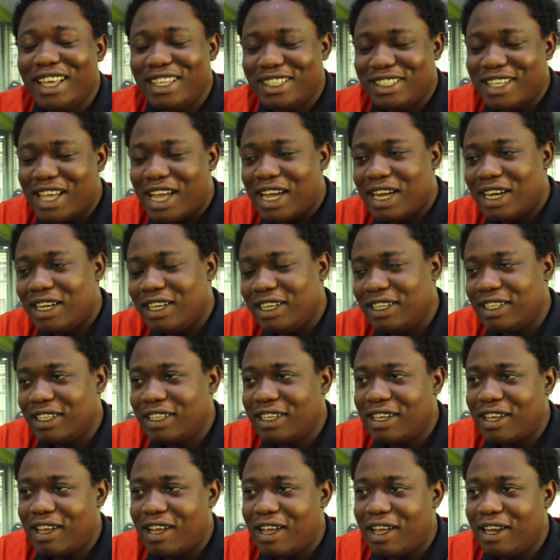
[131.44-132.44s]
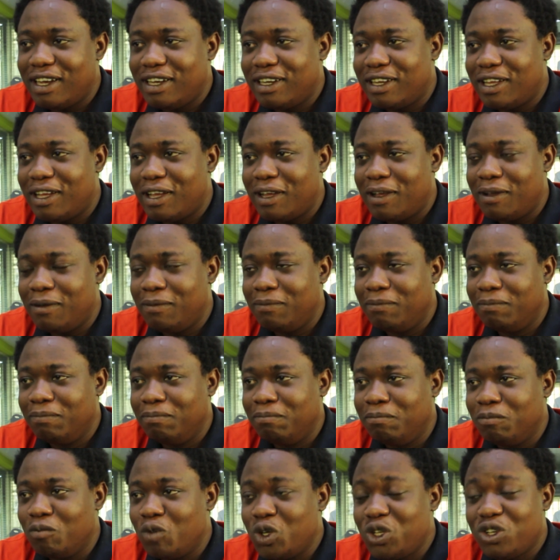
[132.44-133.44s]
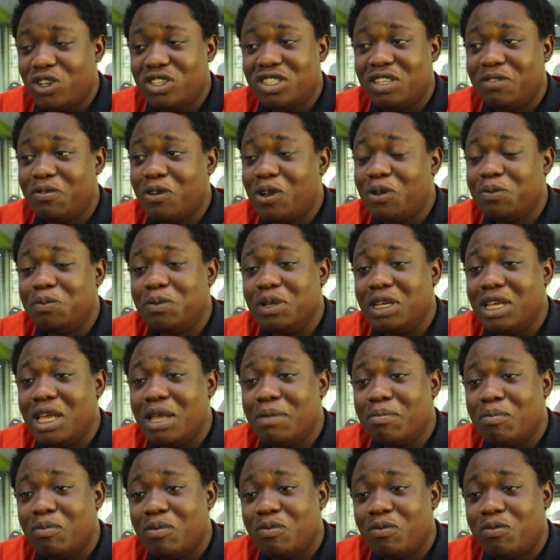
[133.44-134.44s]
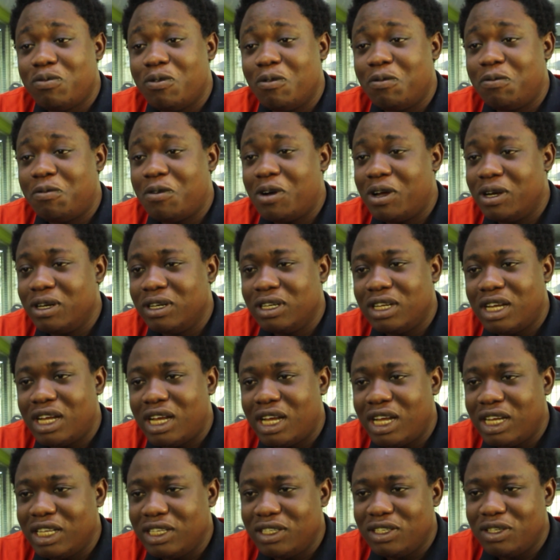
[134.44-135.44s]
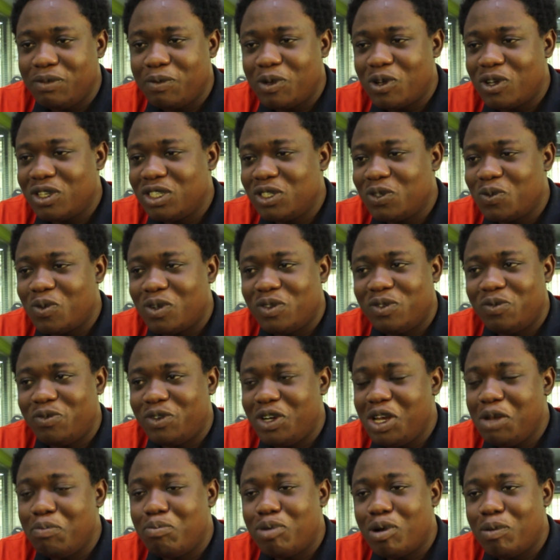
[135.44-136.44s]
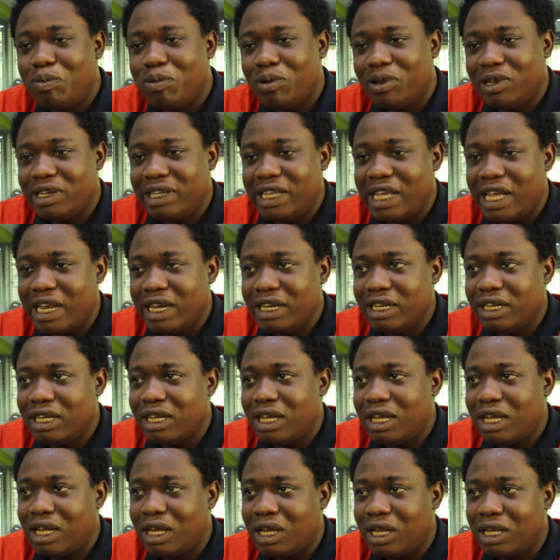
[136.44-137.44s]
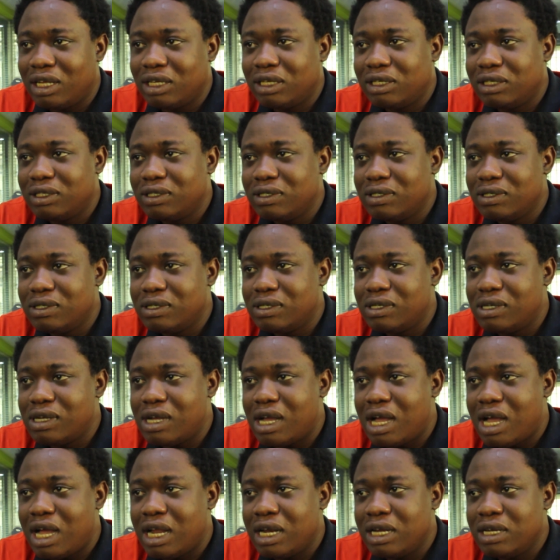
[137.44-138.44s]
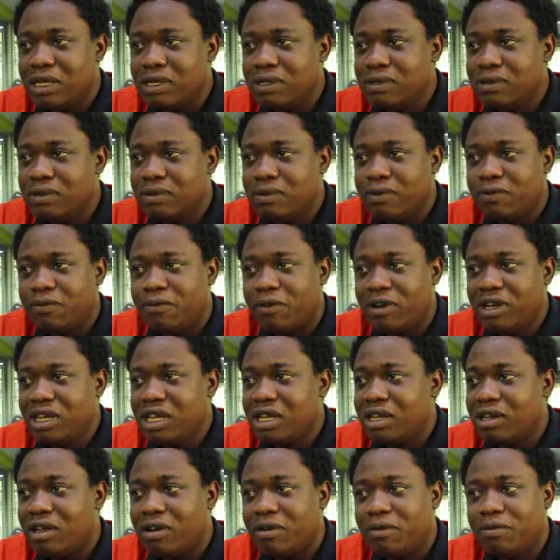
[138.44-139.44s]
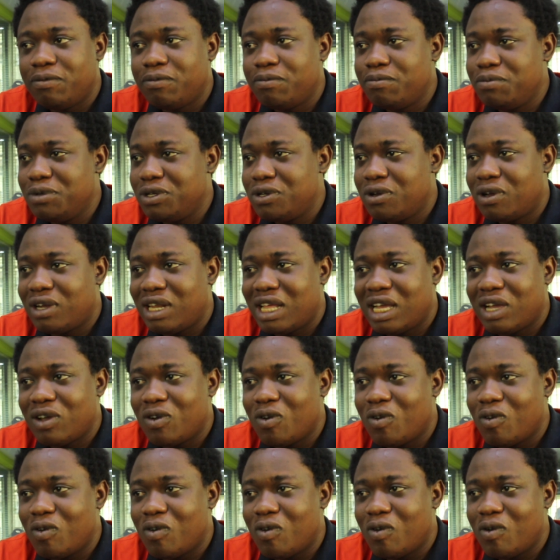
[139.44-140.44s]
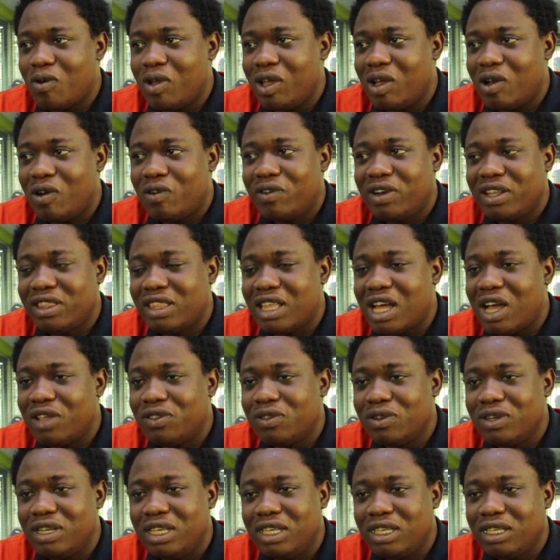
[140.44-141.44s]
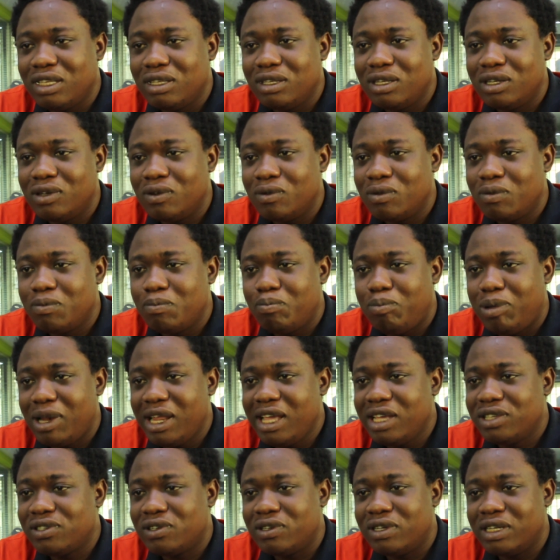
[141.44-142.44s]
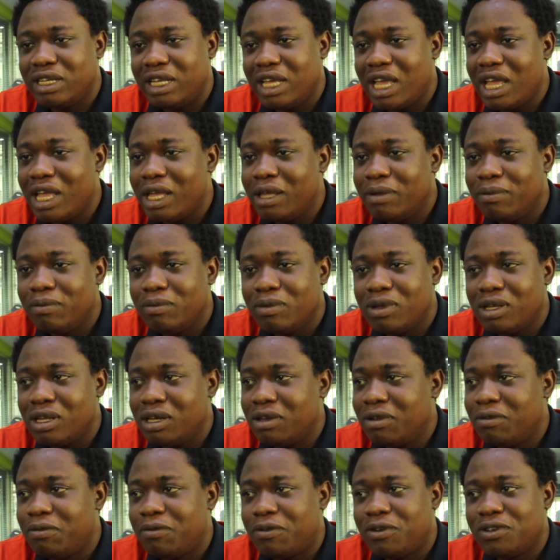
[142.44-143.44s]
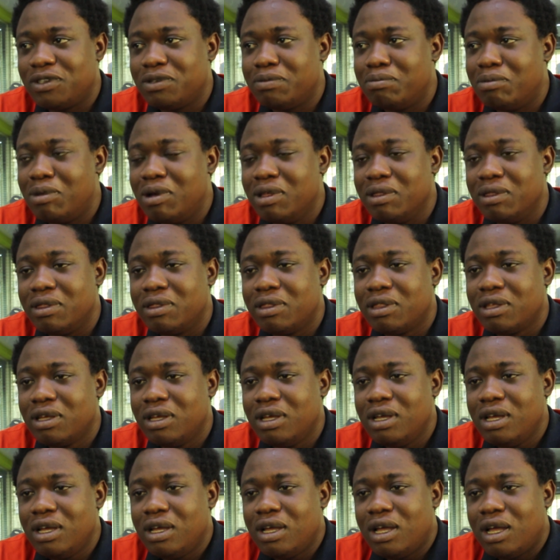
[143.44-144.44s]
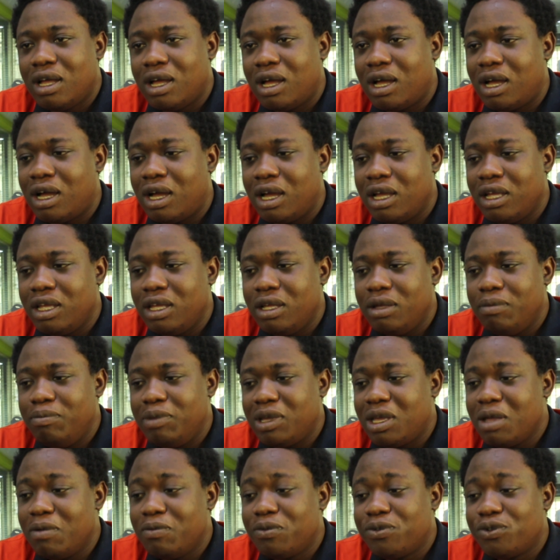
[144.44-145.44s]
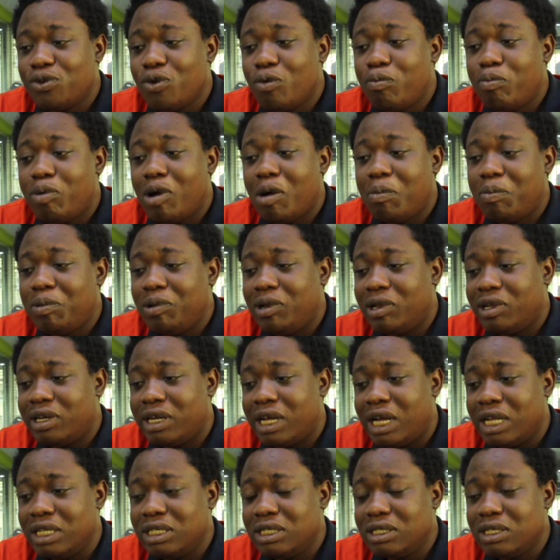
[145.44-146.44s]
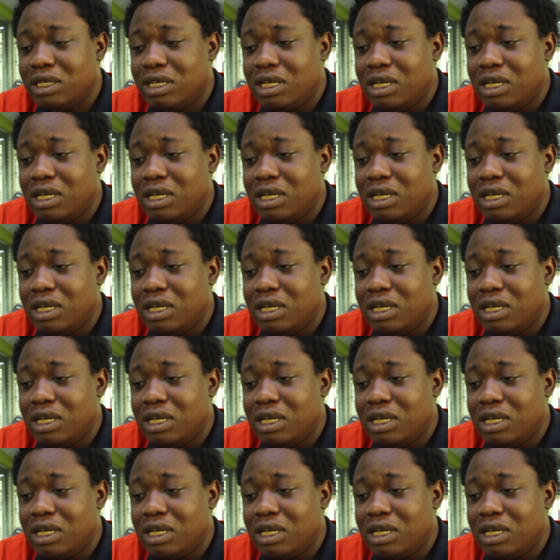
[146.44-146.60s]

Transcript: Exactly. And we just developed the game for fun because it was really popular then. And funny enough, we got like 100,000, you know, plays on the game in the first month. It became so popular that